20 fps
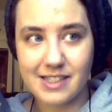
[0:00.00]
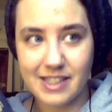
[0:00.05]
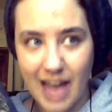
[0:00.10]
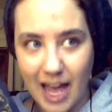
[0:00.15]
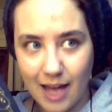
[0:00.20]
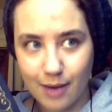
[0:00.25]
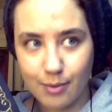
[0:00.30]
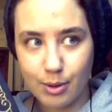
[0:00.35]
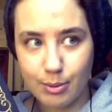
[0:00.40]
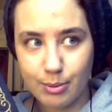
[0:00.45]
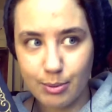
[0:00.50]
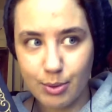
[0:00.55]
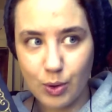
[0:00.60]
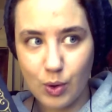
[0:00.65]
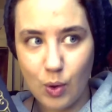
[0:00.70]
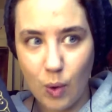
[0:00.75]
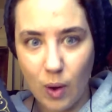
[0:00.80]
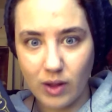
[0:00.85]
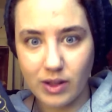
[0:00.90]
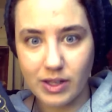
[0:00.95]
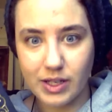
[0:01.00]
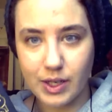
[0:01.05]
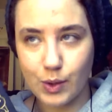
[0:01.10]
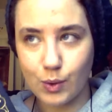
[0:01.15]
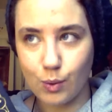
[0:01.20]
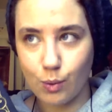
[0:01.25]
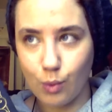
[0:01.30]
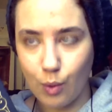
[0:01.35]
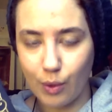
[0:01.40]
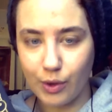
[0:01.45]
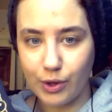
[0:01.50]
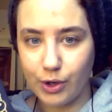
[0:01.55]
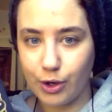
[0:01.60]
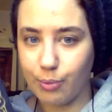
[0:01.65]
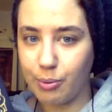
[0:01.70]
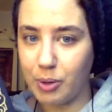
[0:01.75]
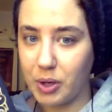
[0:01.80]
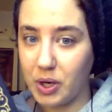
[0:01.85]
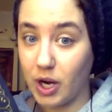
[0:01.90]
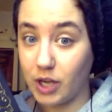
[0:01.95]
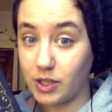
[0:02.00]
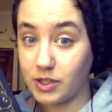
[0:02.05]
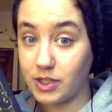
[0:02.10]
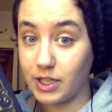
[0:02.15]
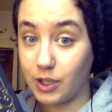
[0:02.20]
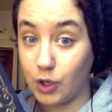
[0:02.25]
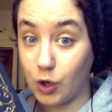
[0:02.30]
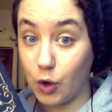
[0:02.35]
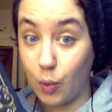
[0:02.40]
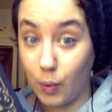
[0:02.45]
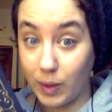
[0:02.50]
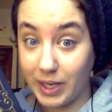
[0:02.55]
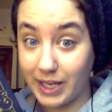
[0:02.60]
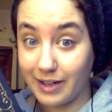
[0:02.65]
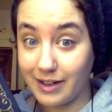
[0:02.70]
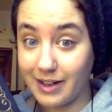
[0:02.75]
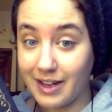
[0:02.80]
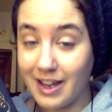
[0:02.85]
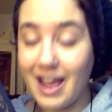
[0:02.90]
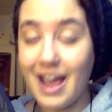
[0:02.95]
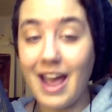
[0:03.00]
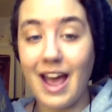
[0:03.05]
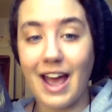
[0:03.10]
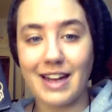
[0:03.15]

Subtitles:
It's an admirable quality in a warrior, but not in a queen.